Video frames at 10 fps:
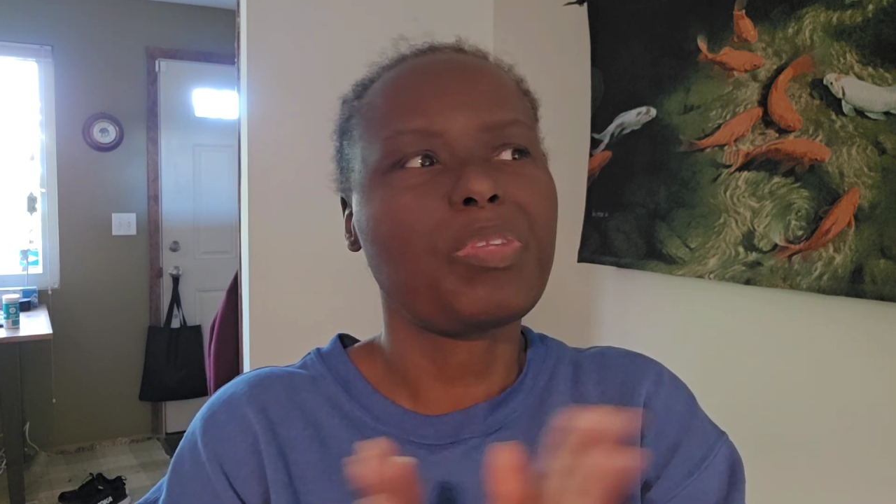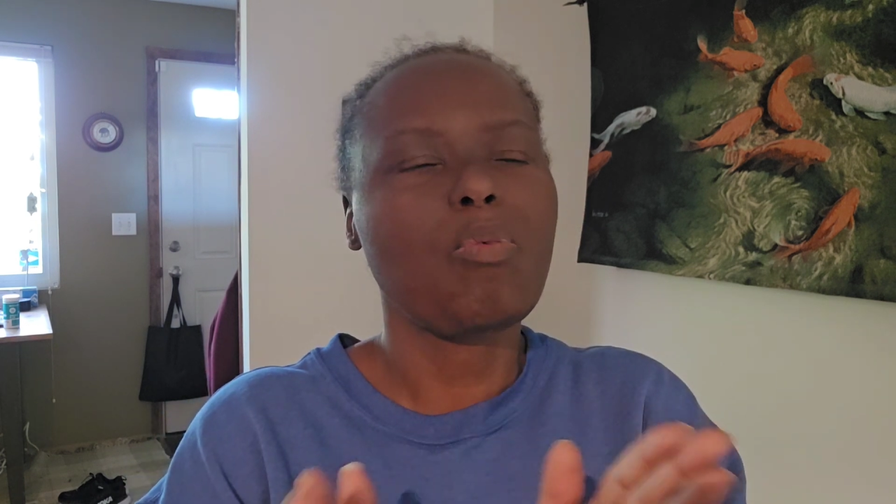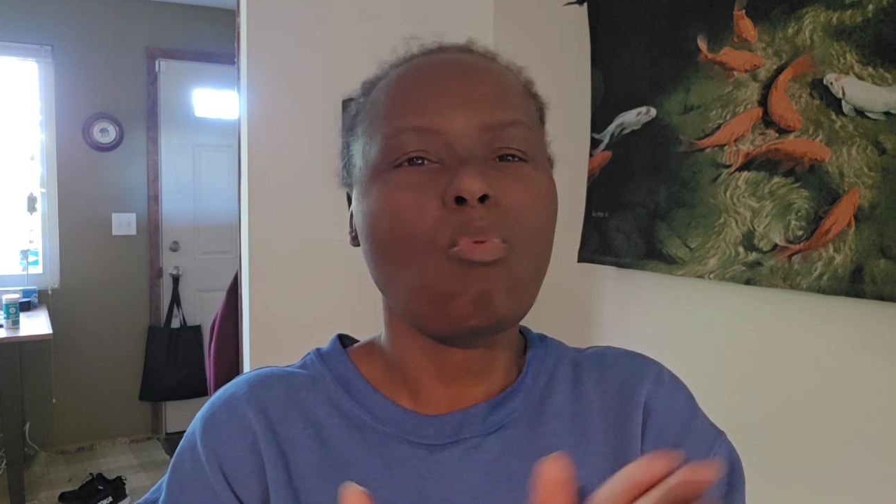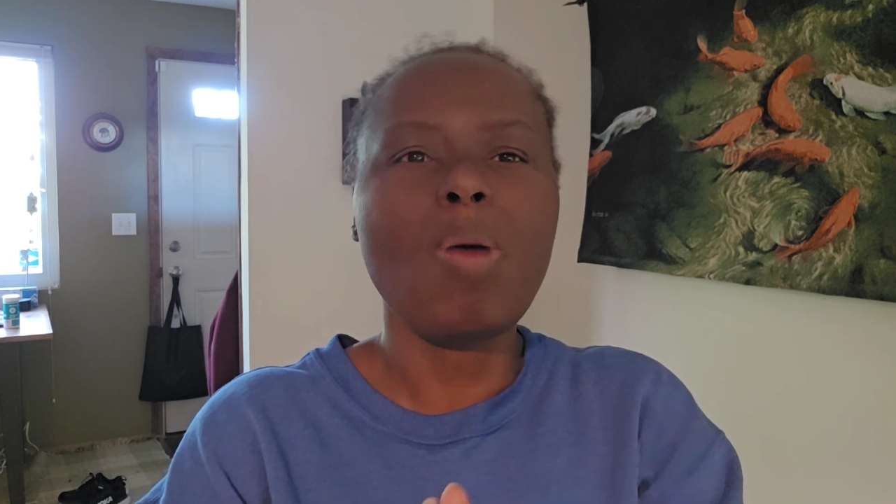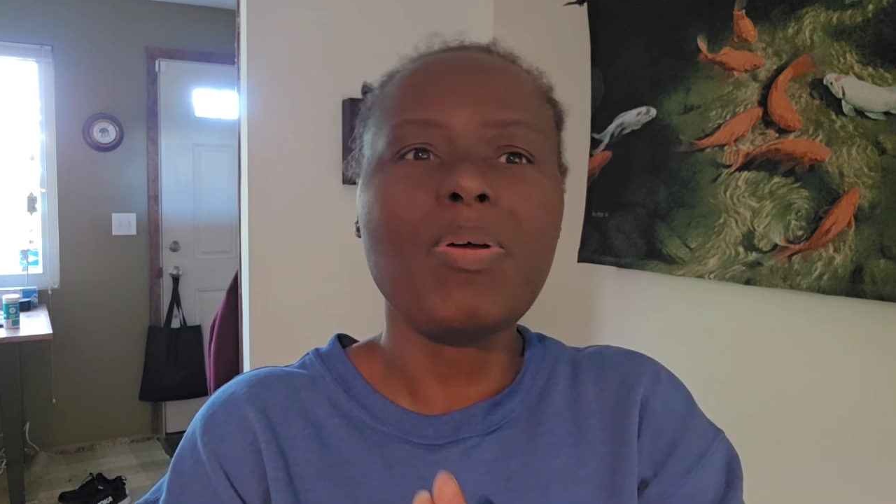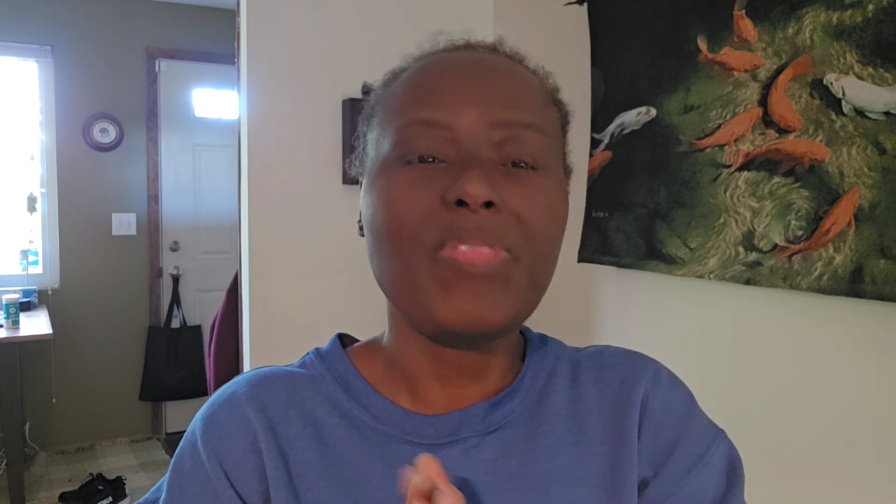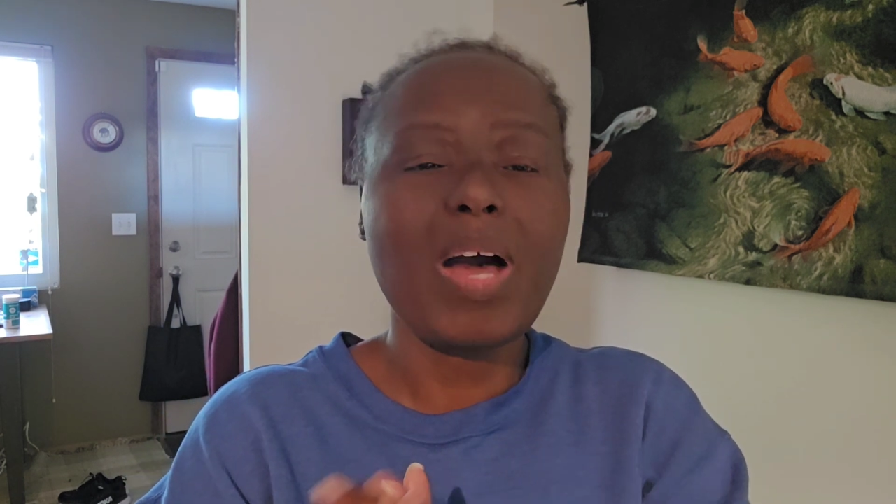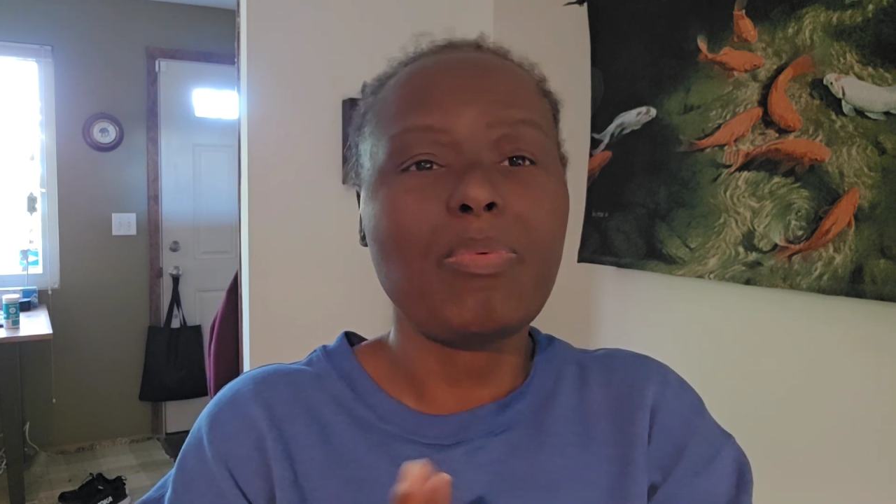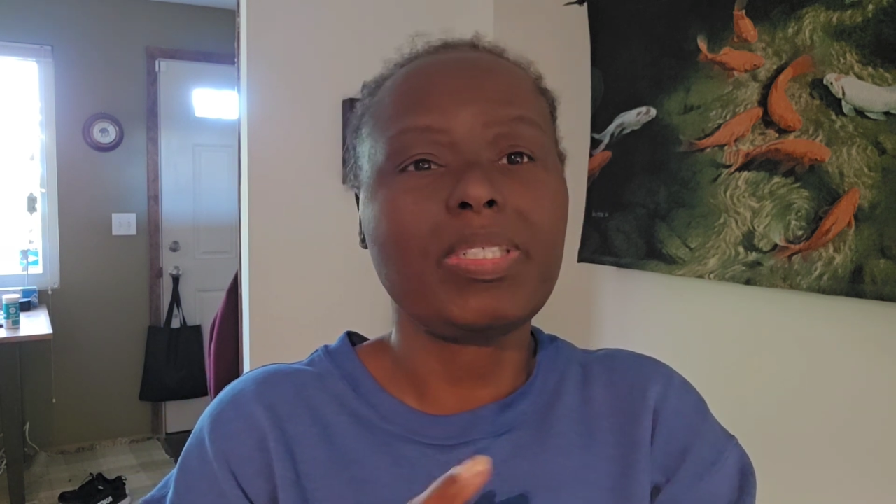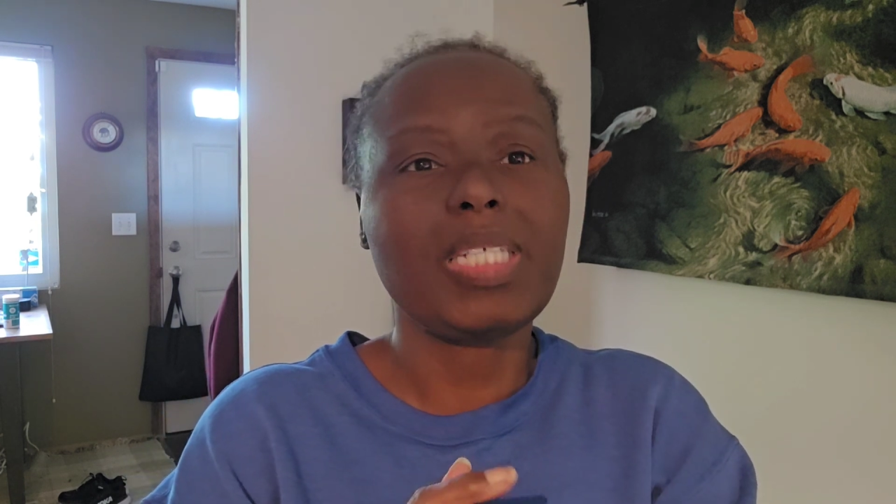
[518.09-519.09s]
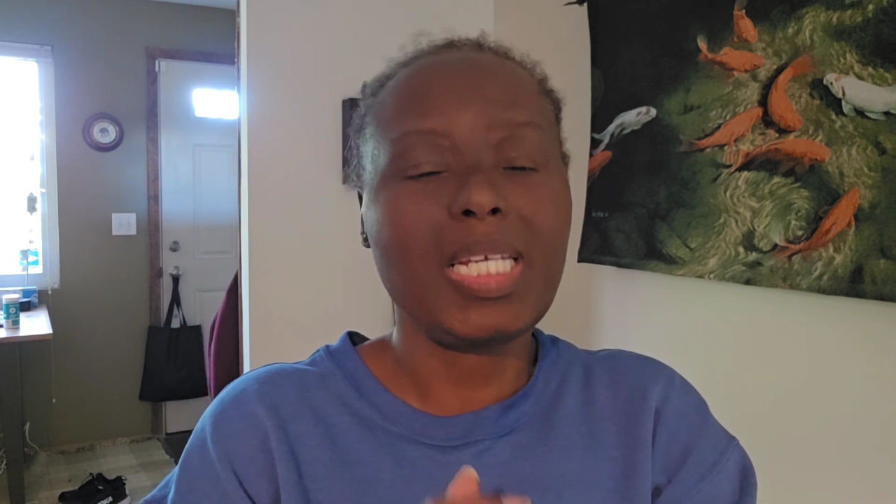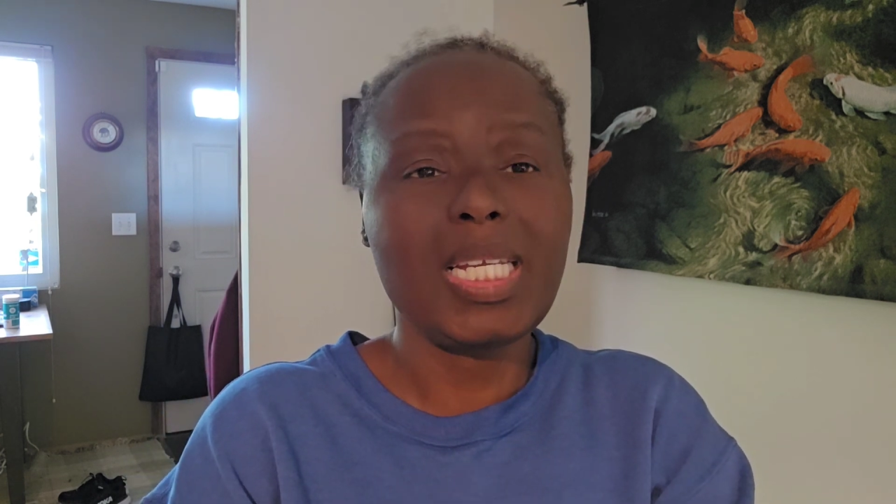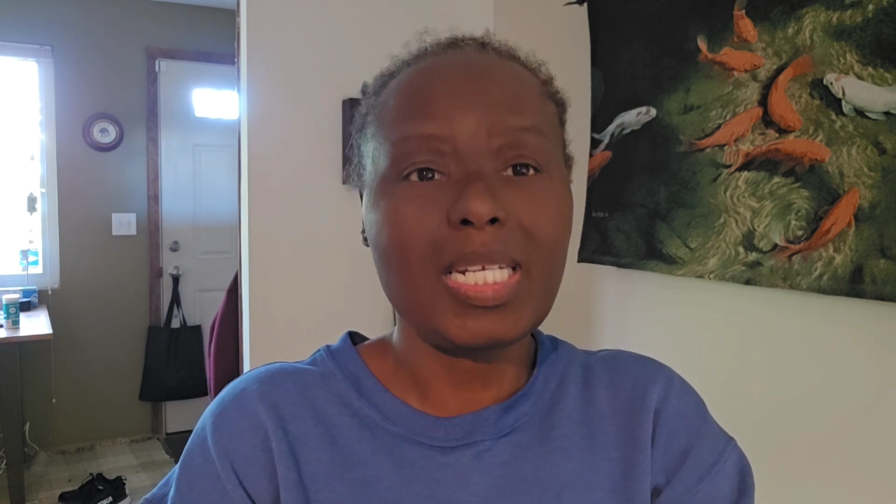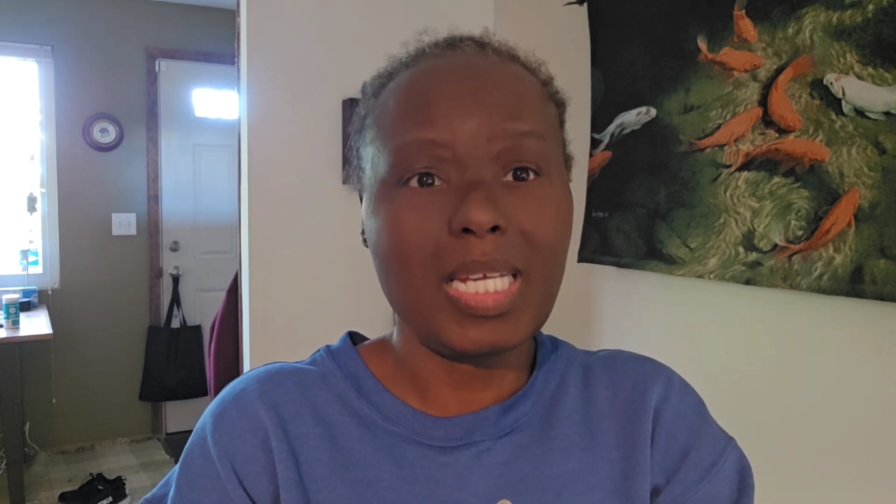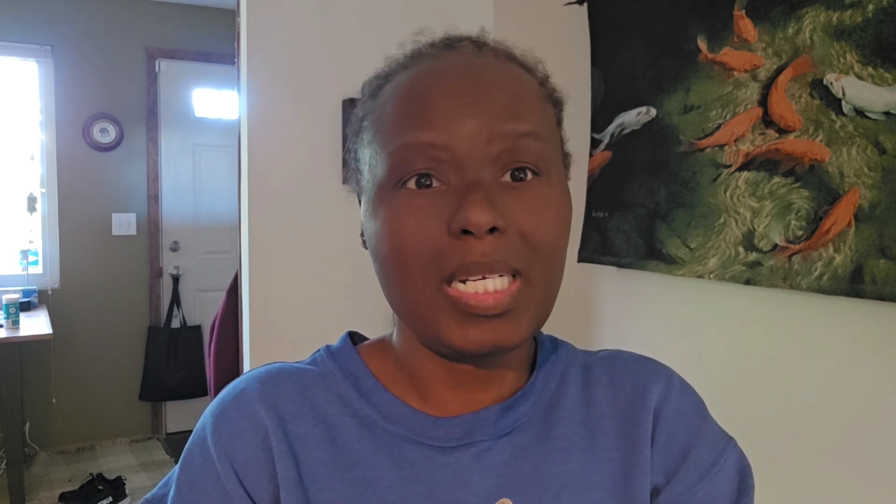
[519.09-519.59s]
the woman that was
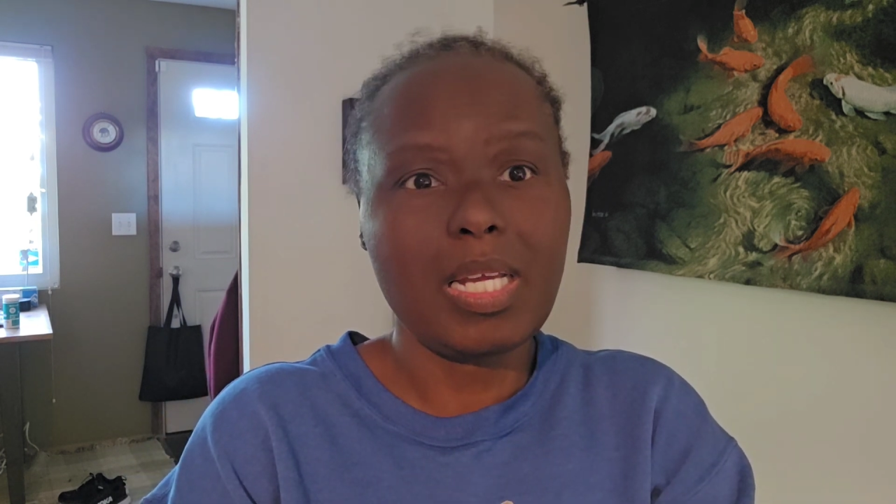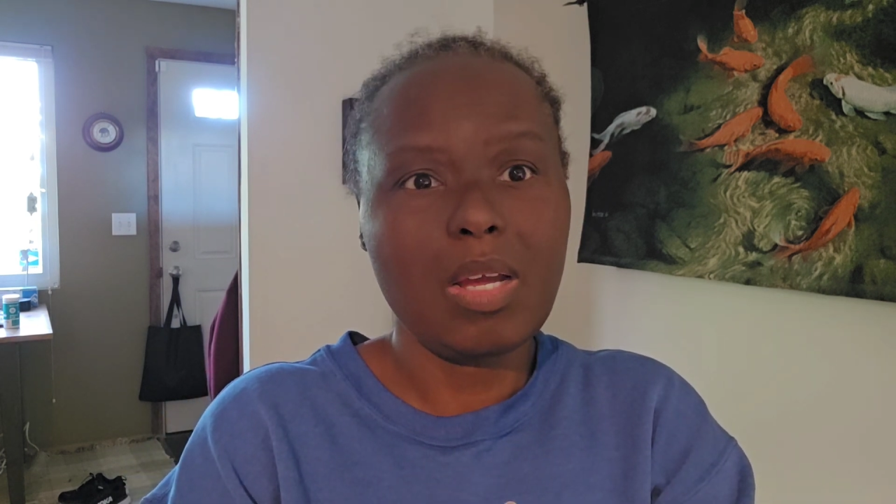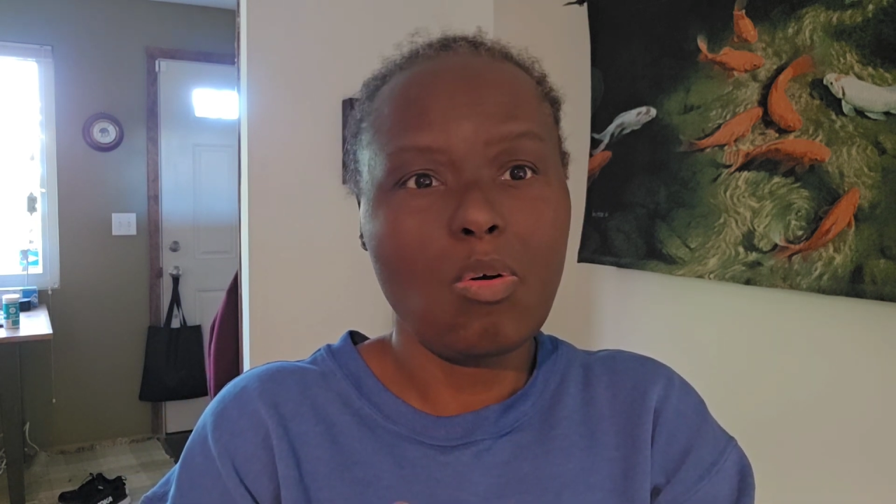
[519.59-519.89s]
eating it,